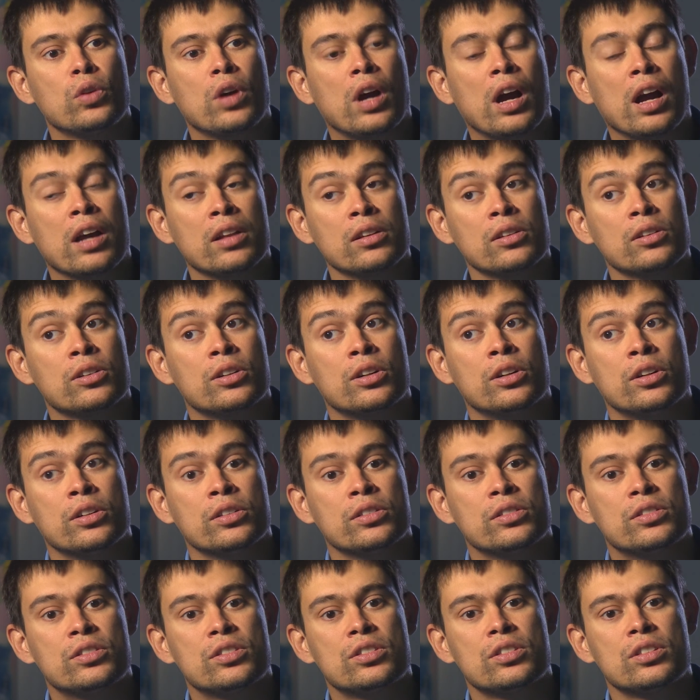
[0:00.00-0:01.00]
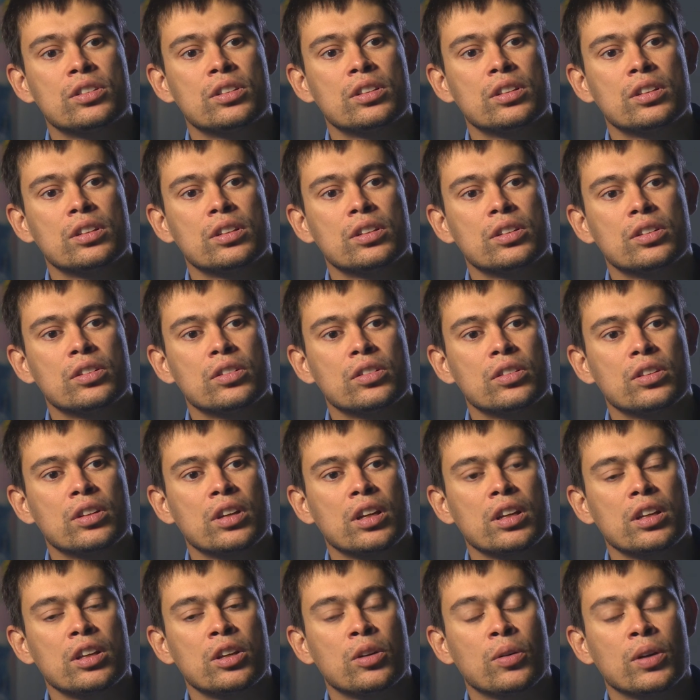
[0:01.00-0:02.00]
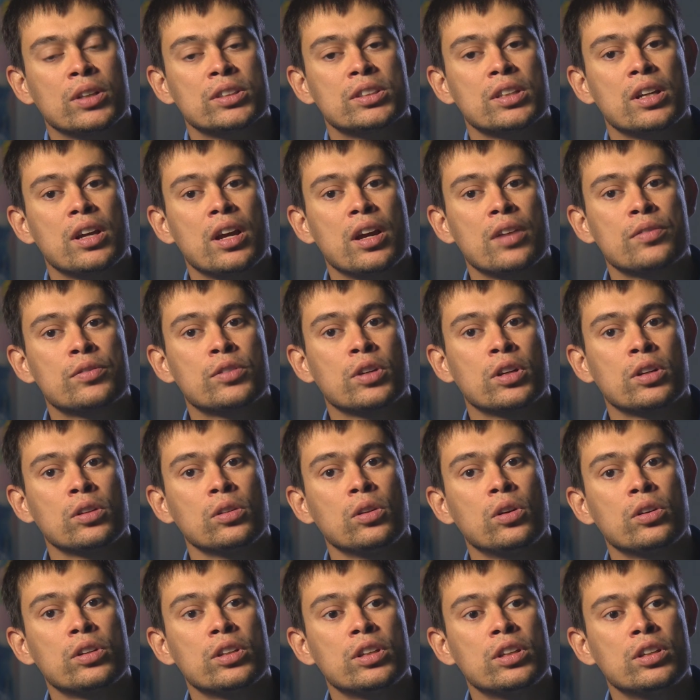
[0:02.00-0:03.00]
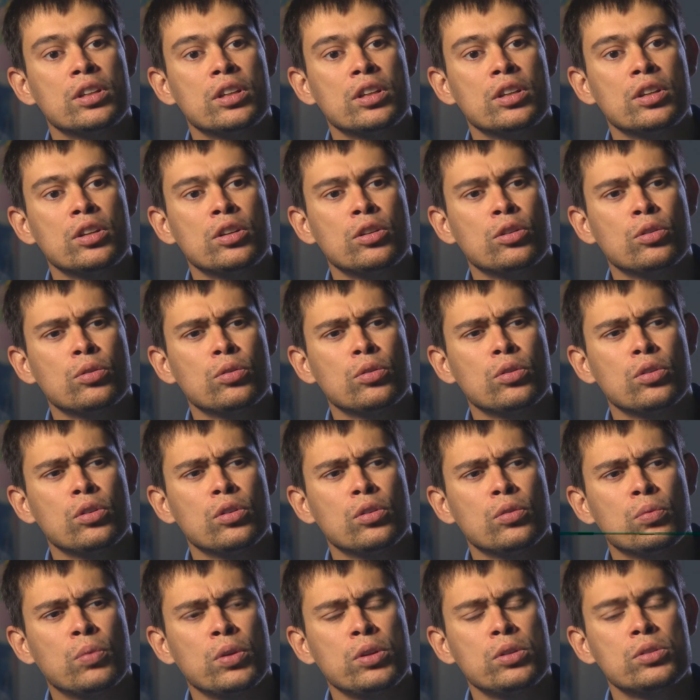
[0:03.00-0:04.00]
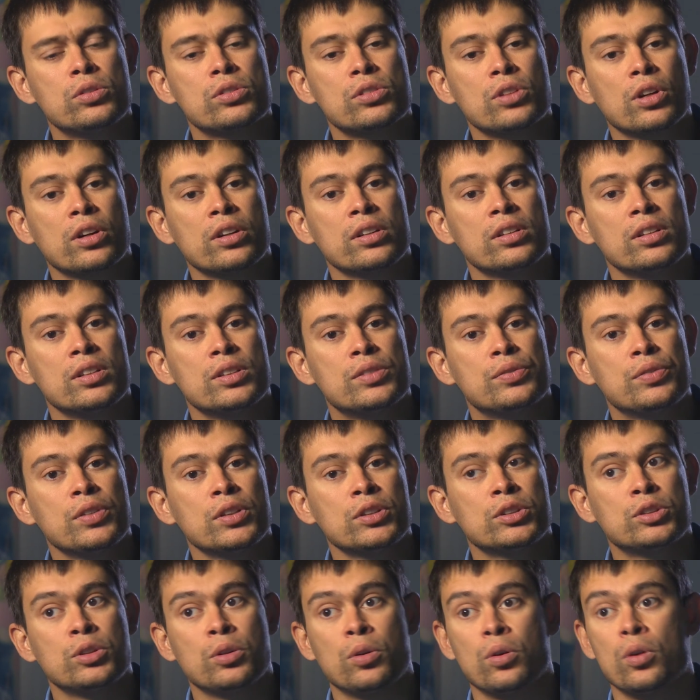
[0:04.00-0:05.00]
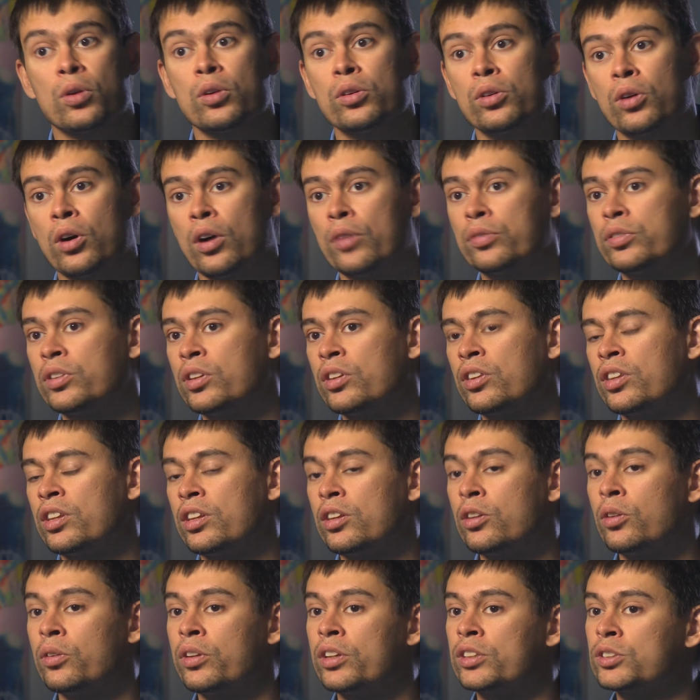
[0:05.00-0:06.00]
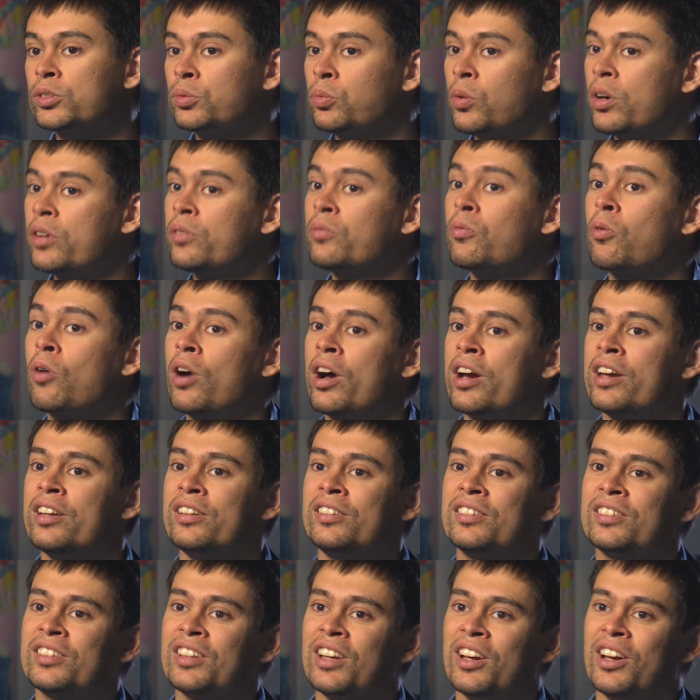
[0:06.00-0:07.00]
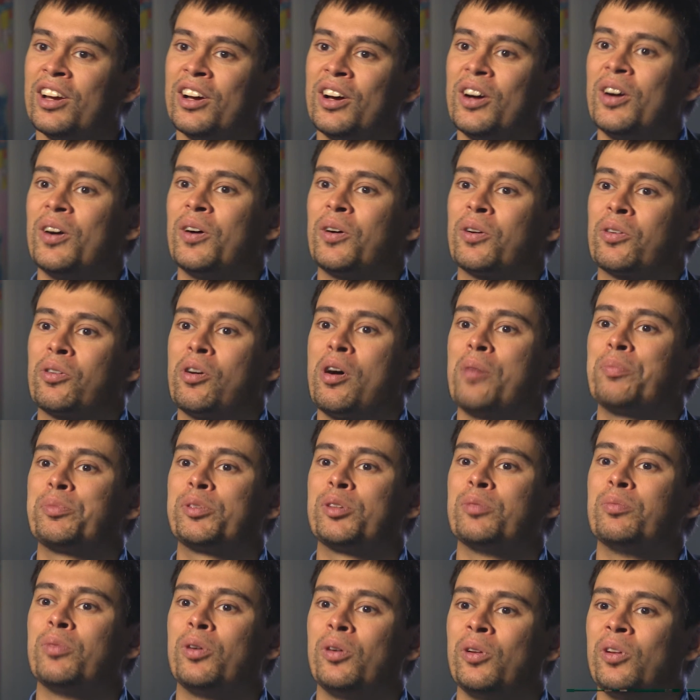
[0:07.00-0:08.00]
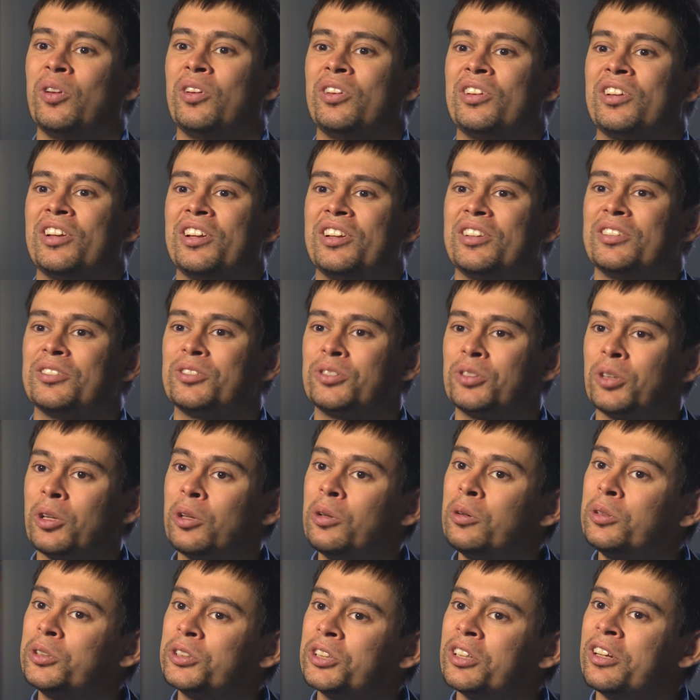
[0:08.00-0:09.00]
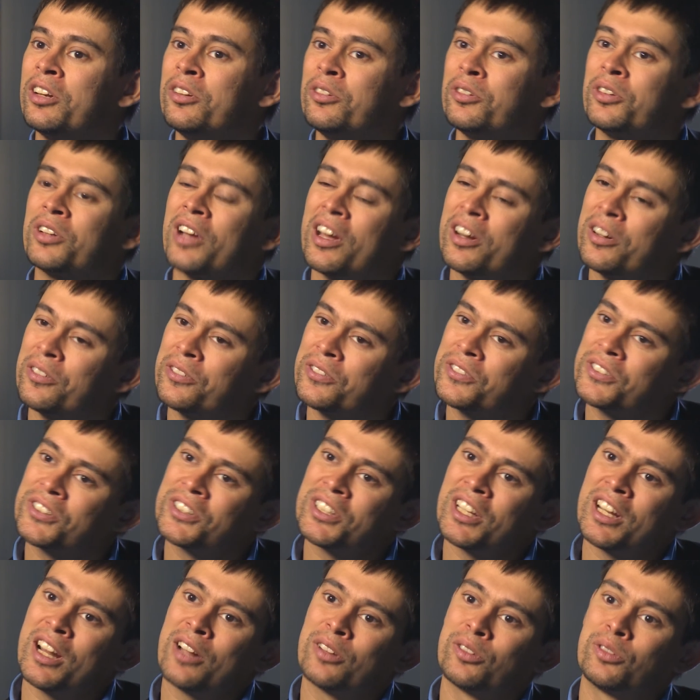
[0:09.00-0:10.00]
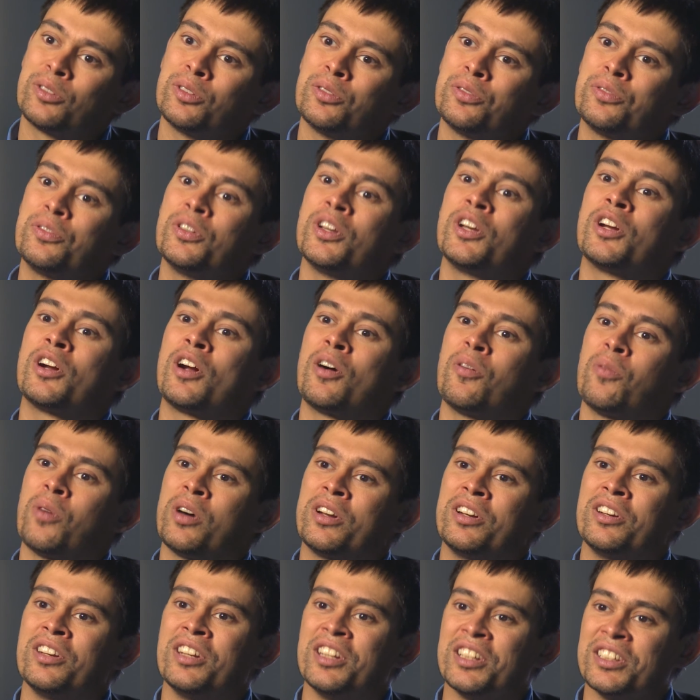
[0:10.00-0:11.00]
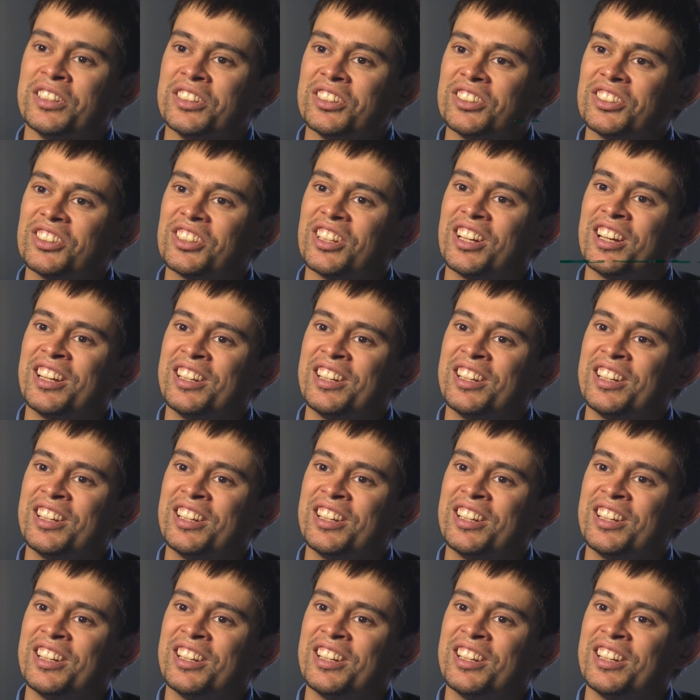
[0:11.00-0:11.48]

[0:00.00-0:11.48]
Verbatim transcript: I learned, you know, as I've gone along, when you start in these fields, you often think, you know, there's one right or optimal solution, and you kind of set out to figure out what it is.